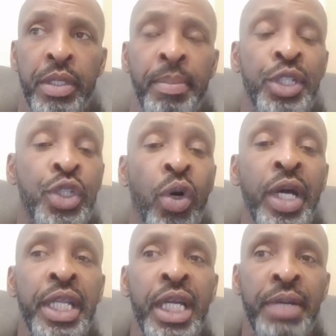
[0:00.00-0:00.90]
The
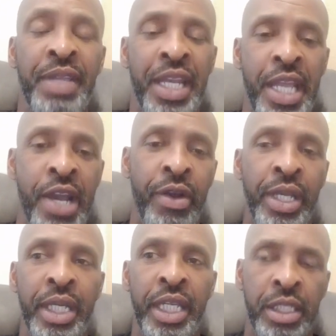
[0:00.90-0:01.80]
majority of that
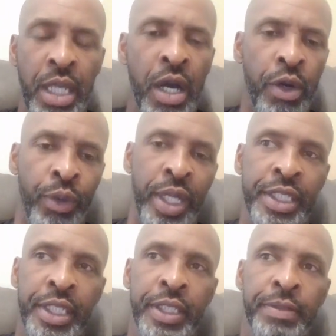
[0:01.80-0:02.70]
area is called
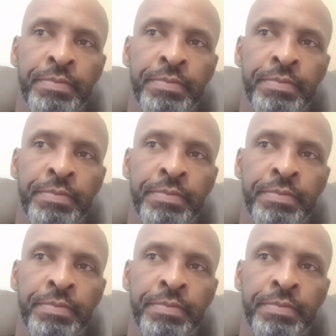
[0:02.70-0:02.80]
Russia.